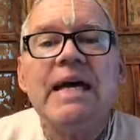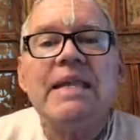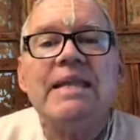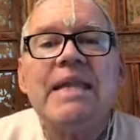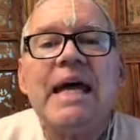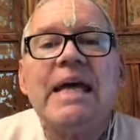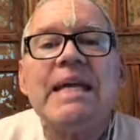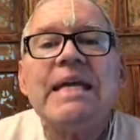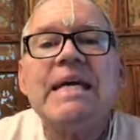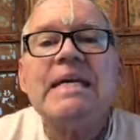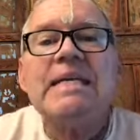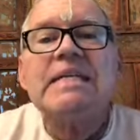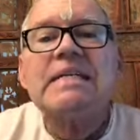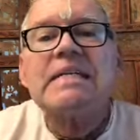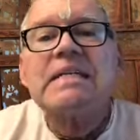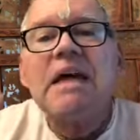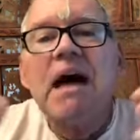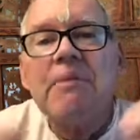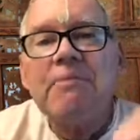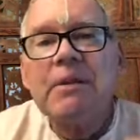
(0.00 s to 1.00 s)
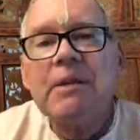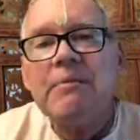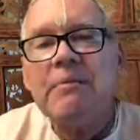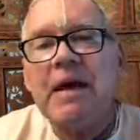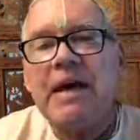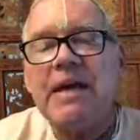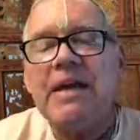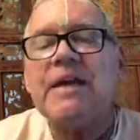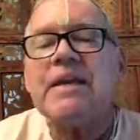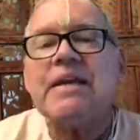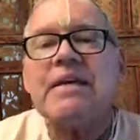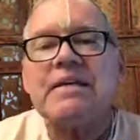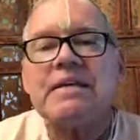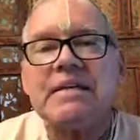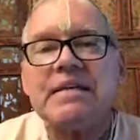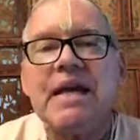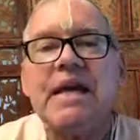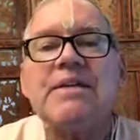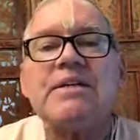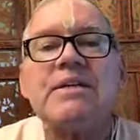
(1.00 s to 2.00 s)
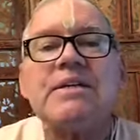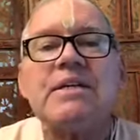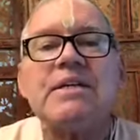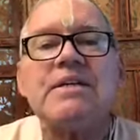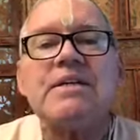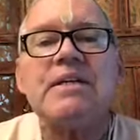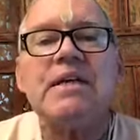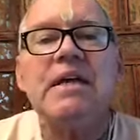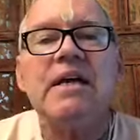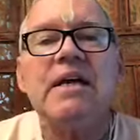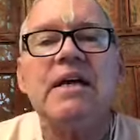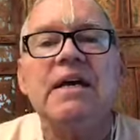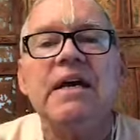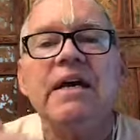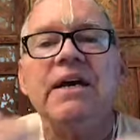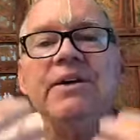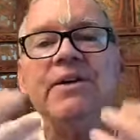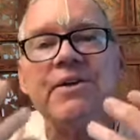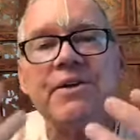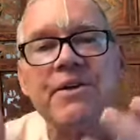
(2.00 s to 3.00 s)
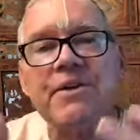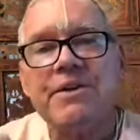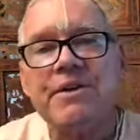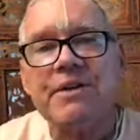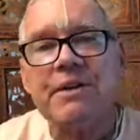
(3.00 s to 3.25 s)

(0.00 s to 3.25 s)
Then he sublimated his senses into the